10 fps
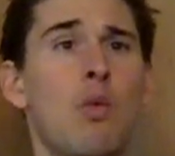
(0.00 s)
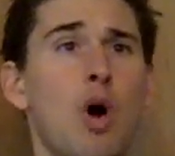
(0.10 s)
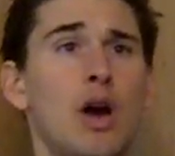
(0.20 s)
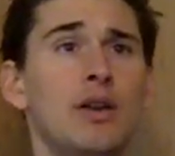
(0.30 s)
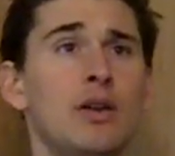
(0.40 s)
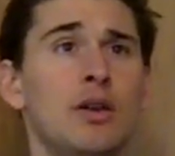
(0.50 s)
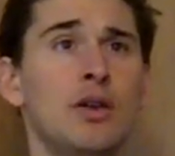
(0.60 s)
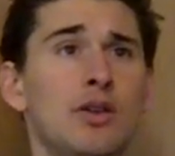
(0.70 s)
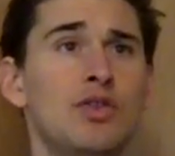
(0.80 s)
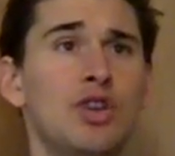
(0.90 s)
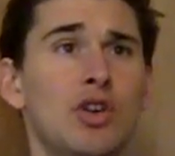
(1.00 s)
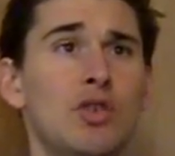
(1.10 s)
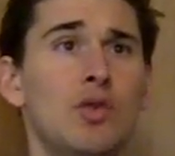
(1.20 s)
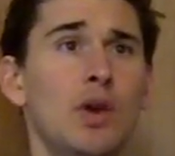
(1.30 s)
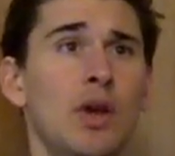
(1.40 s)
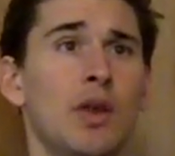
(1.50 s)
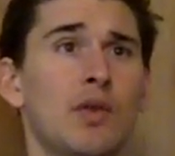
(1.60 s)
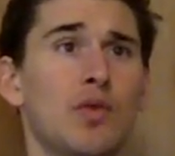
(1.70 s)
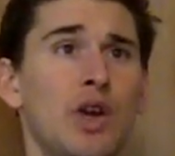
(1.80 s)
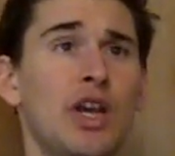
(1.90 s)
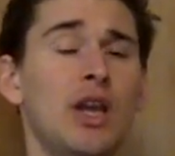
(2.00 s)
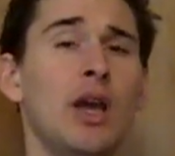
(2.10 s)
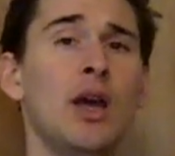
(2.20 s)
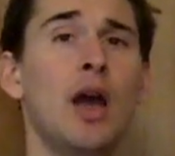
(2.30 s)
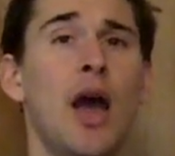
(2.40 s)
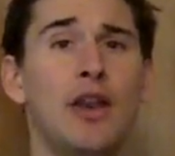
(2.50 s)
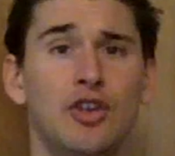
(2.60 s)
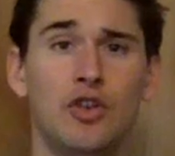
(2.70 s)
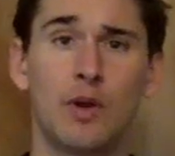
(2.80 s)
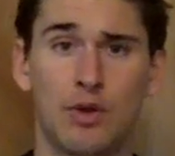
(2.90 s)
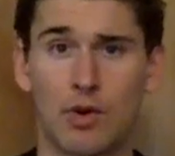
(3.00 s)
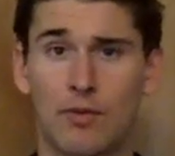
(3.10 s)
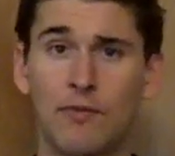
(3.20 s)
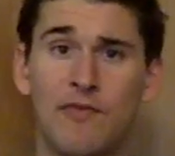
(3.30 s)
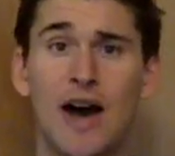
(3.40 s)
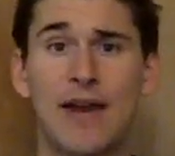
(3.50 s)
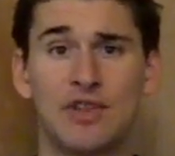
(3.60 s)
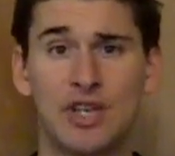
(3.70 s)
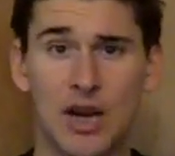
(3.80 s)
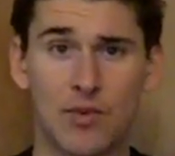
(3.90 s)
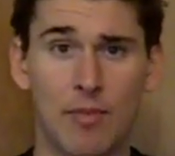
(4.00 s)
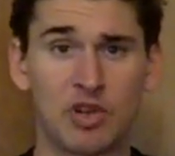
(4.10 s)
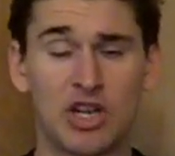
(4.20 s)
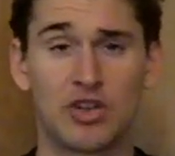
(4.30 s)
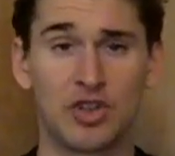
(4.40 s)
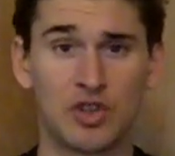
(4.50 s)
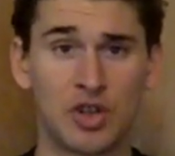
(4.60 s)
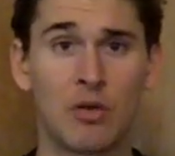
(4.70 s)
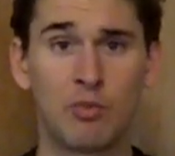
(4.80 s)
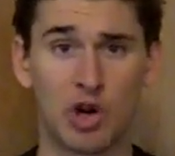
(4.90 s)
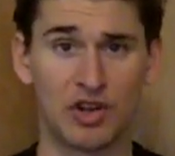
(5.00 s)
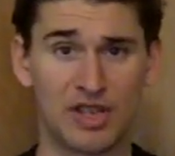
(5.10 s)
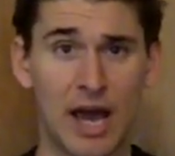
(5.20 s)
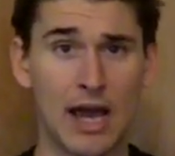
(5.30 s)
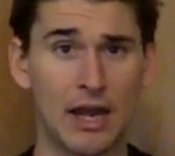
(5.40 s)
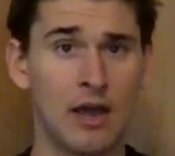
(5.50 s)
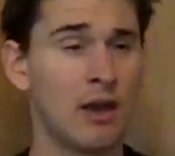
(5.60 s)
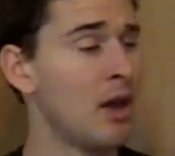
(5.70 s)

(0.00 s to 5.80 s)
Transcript: one, two, three, and you do anywhere from five to 10 repetitions per side.